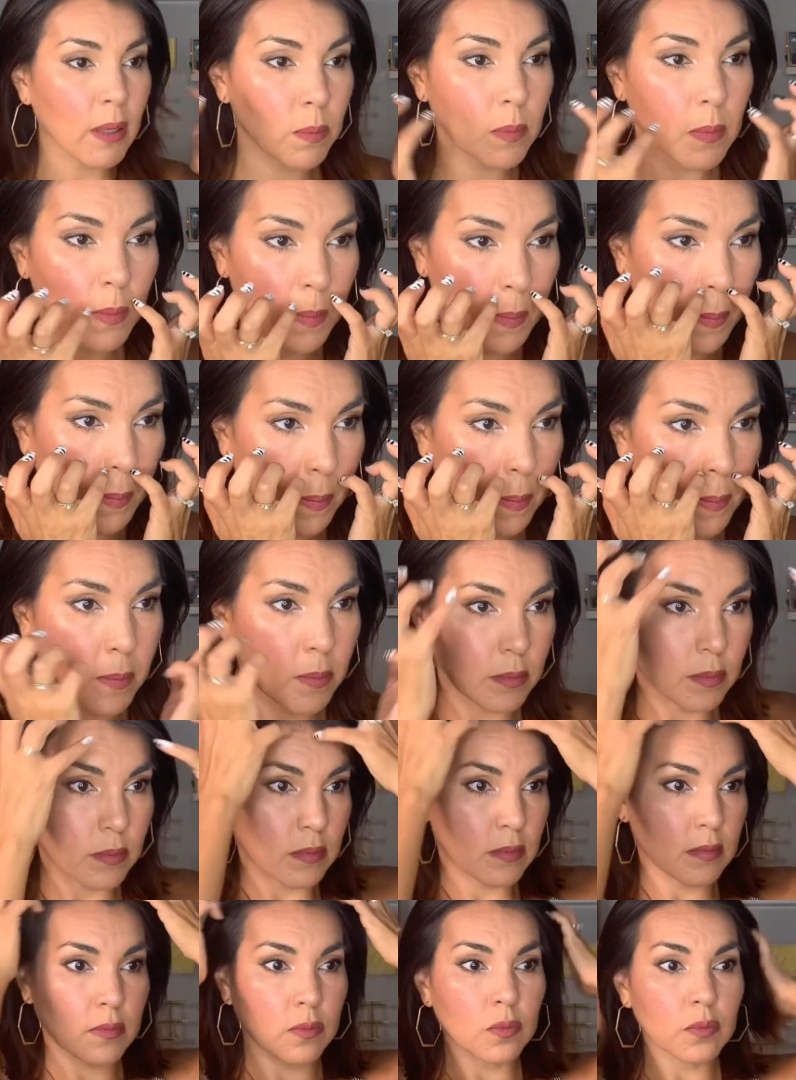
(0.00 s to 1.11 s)
lasts all day
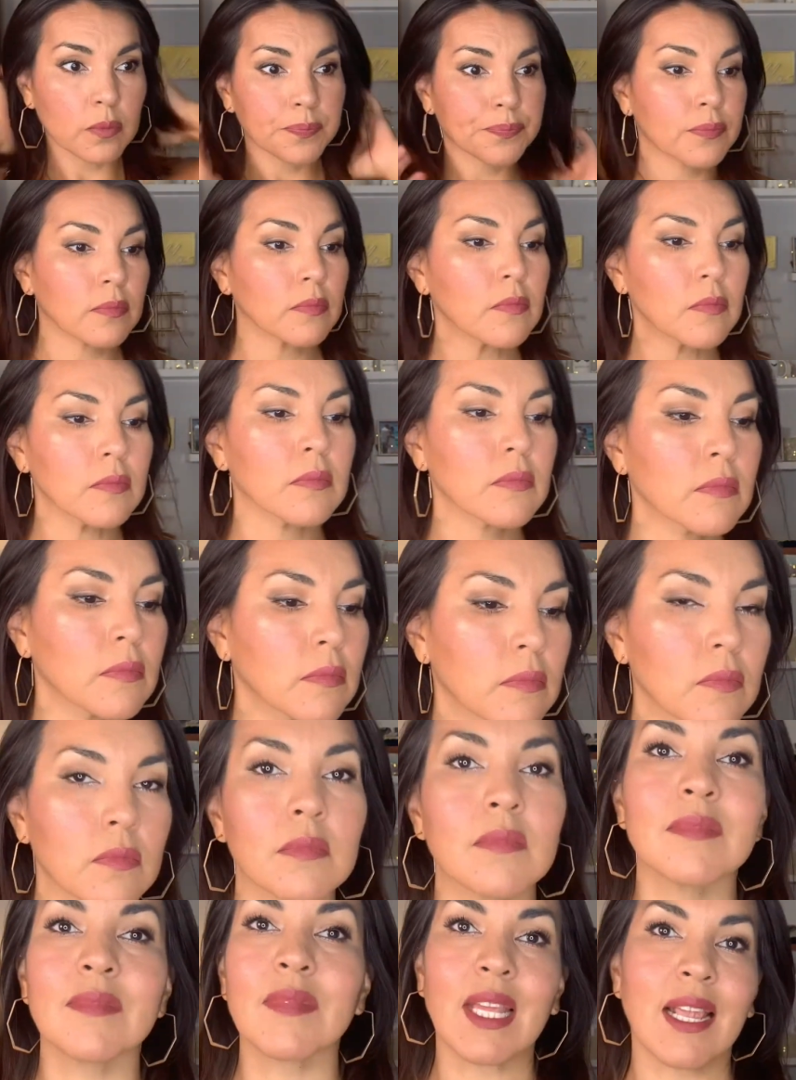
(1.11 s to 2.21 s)
long and the
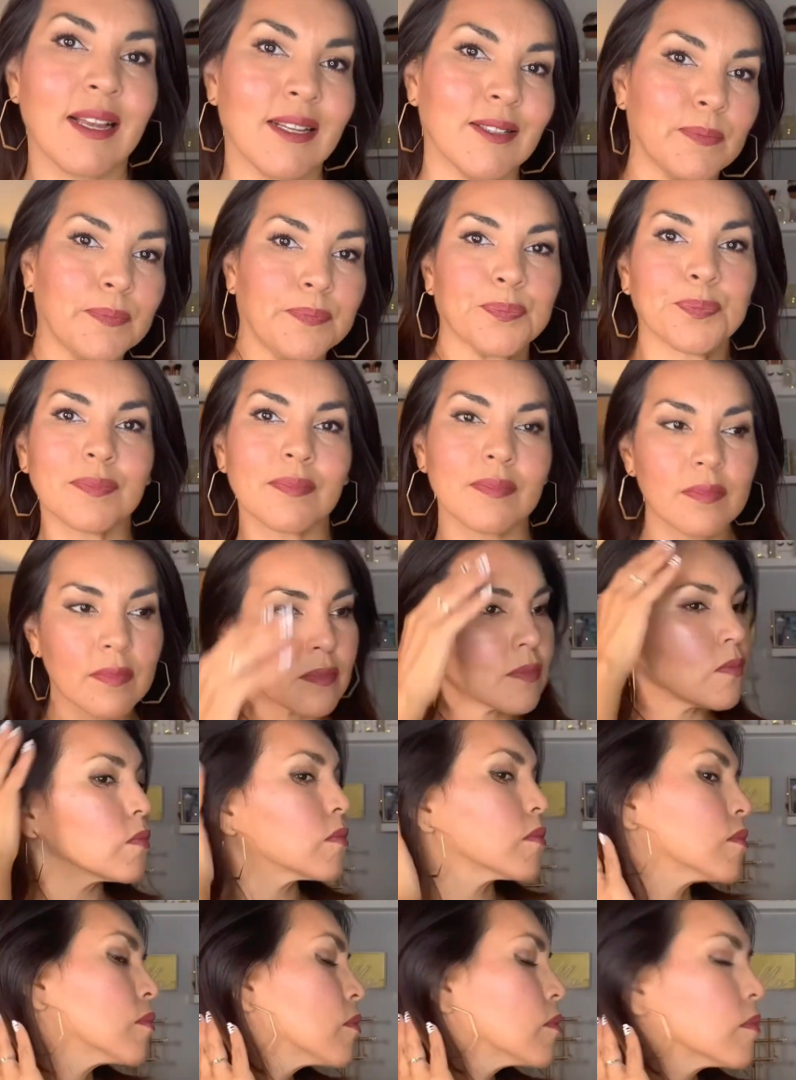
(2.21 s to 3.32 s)
projection is
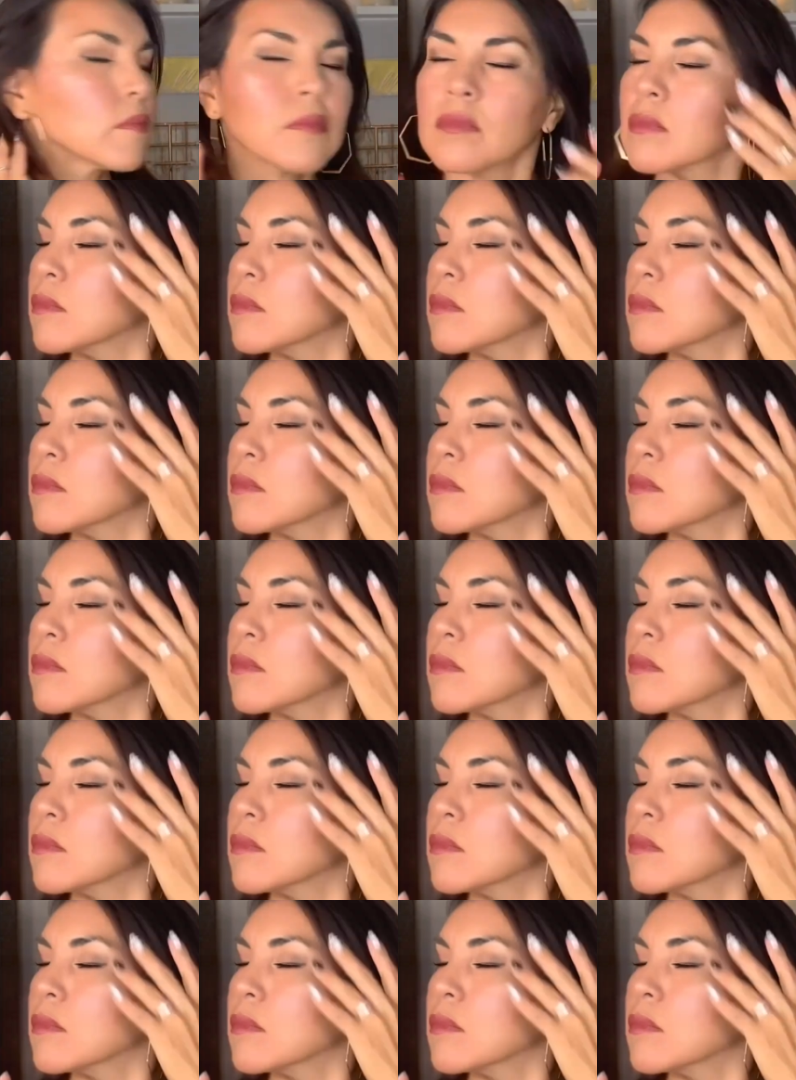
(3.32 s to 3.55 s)
amazing.